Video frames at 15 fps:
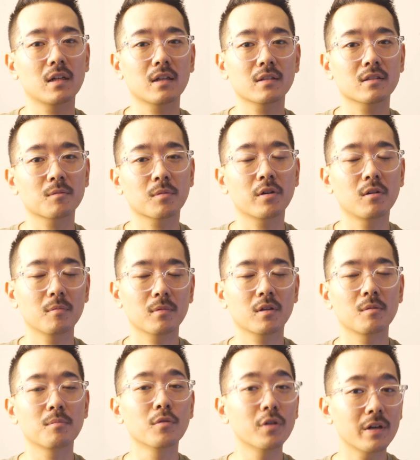some
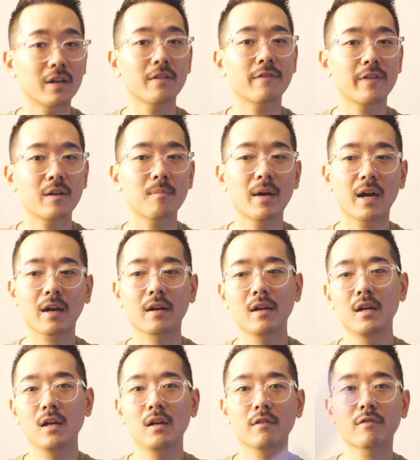community feedback
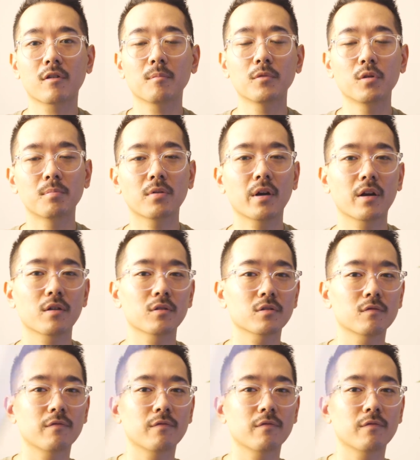from new players,